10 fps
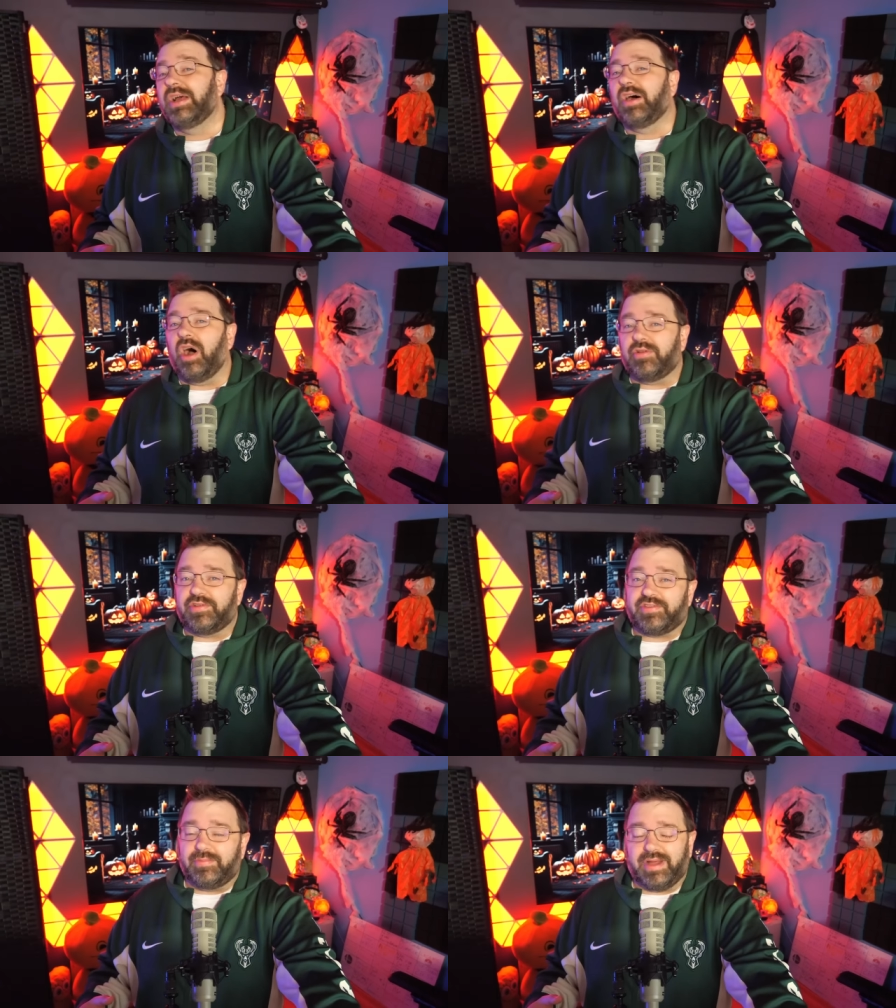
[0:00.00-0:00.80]
Although
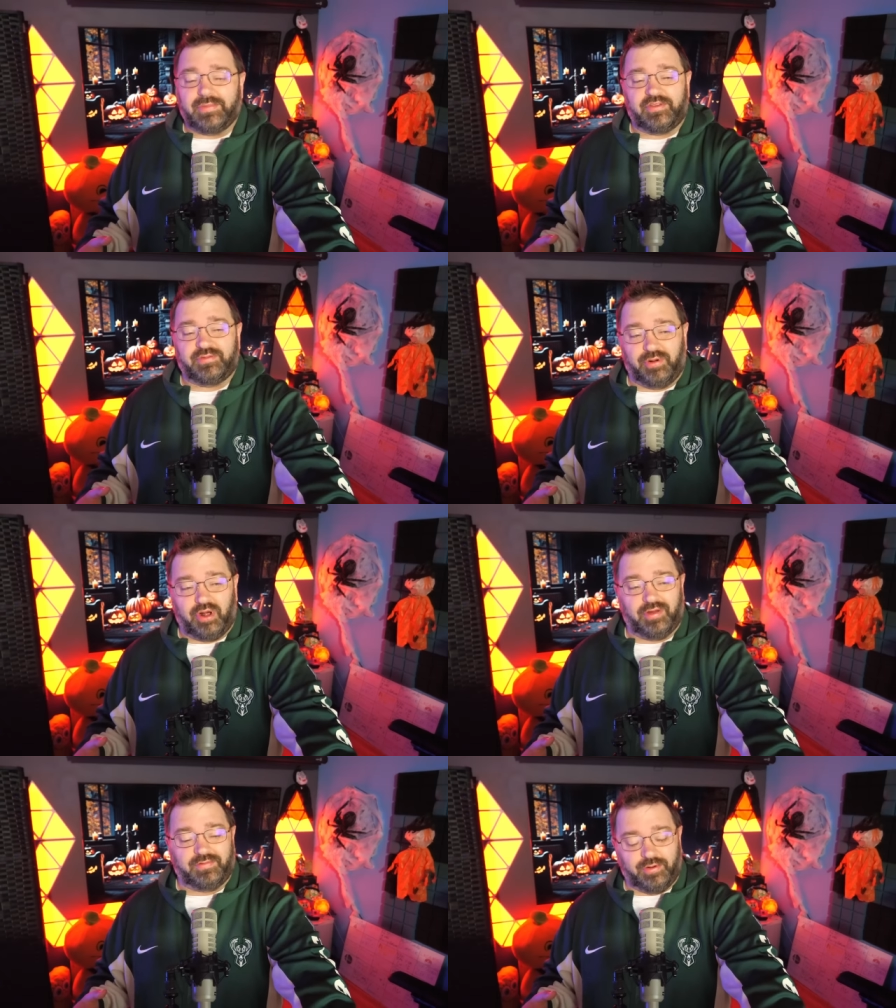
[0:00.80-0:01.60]
sometimes it's
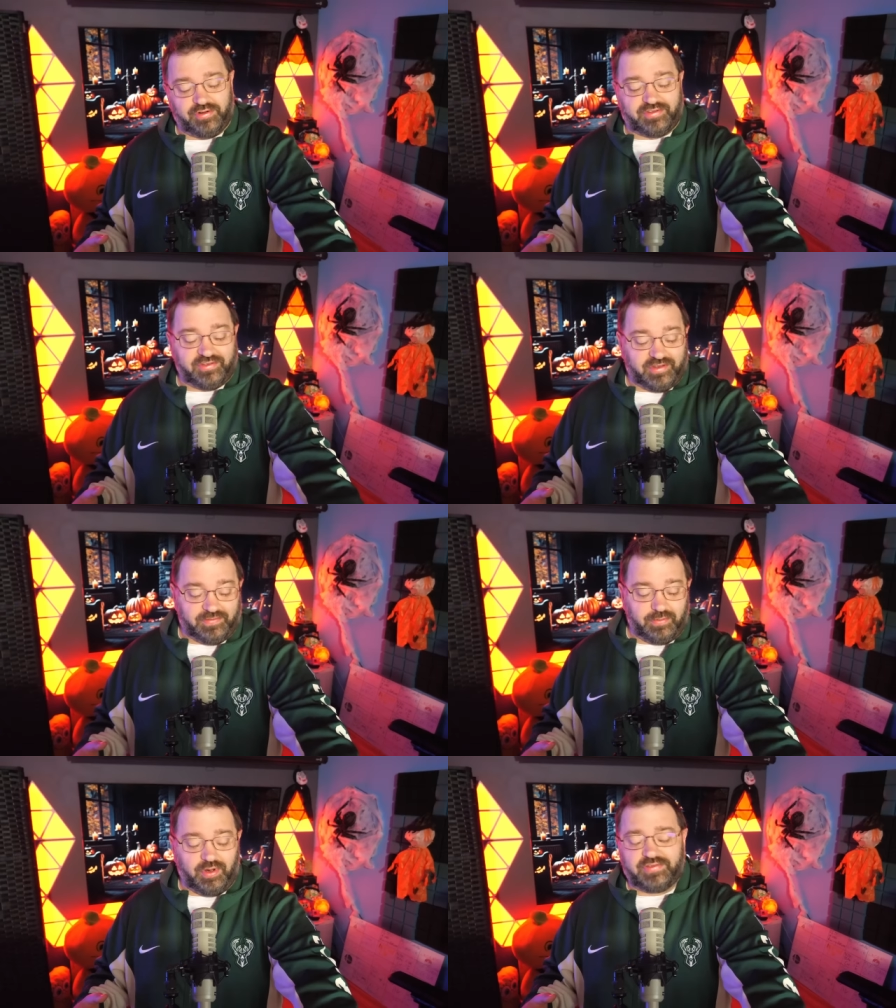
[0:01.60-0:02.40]
wrong, of course, because if
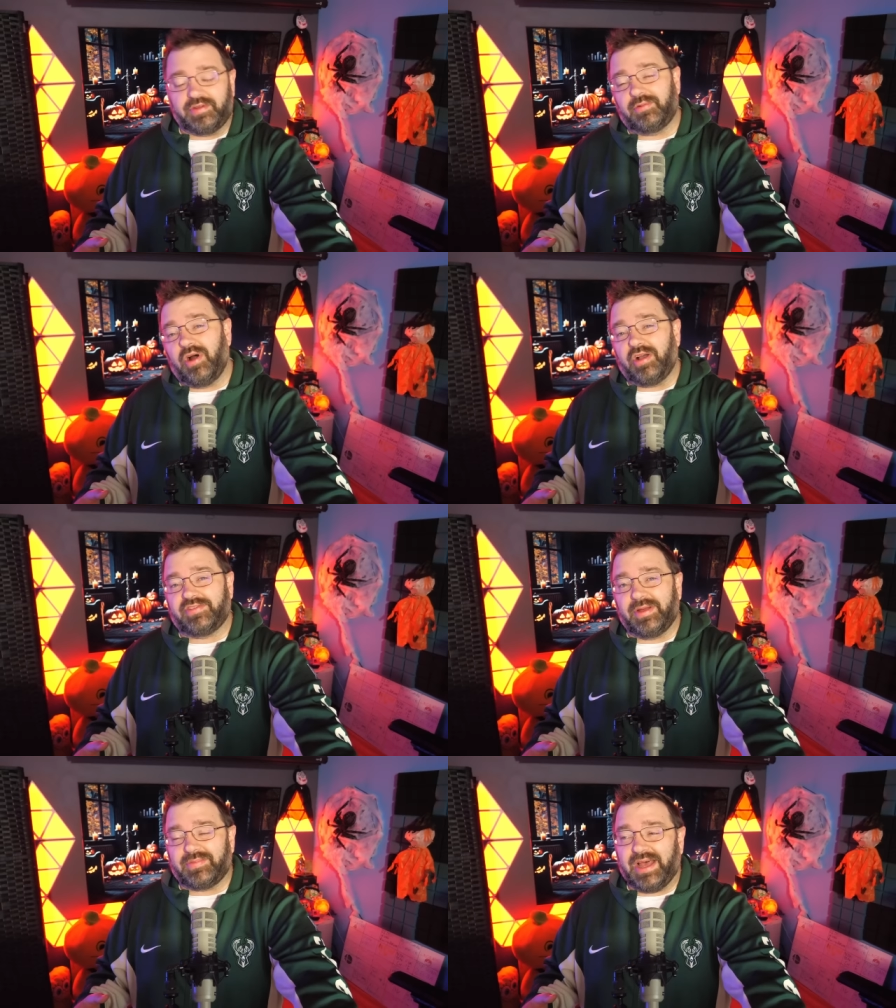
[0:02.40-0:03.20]
it wasn't wrong,
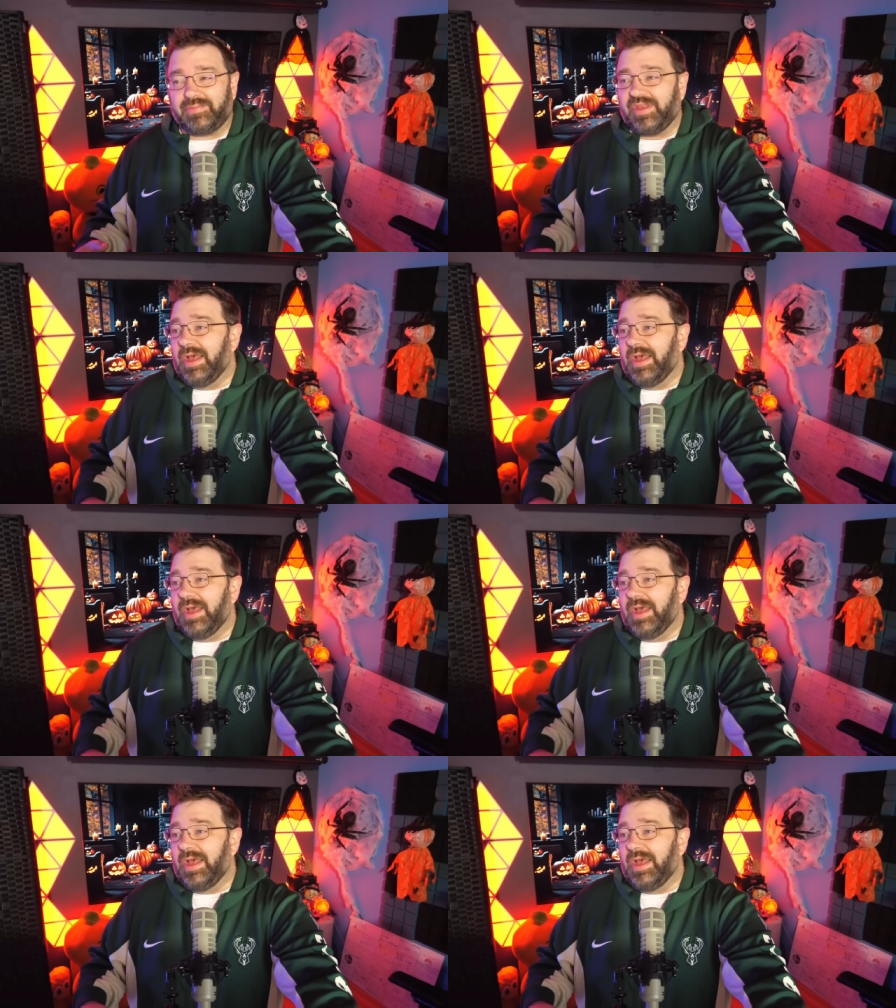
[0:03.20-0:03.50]
sometimes